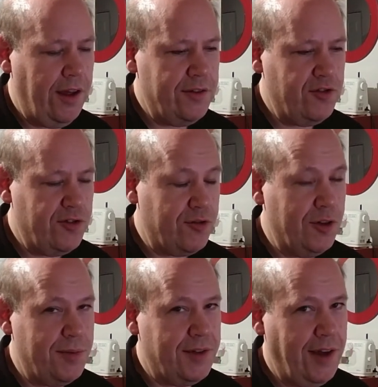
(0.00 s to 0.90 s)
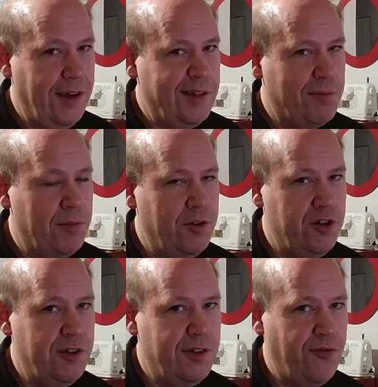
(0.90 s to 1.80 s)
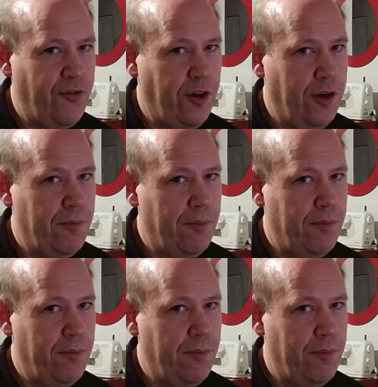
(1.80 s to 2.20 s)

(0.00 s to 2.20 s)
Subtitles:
scripts has permissions for